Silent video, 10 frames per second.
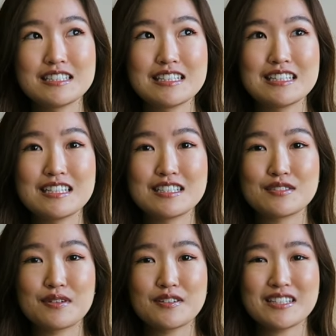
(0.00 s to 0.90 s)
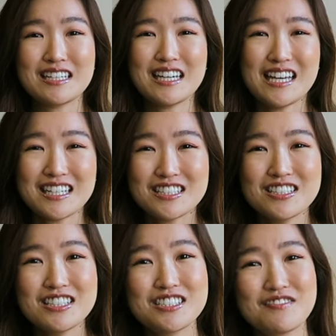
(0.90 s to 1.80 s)
It's very
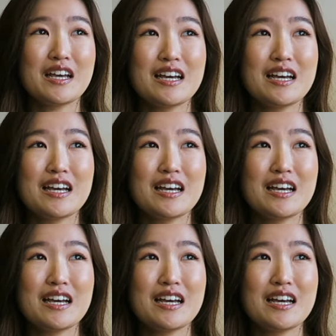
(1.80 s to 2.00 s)
English,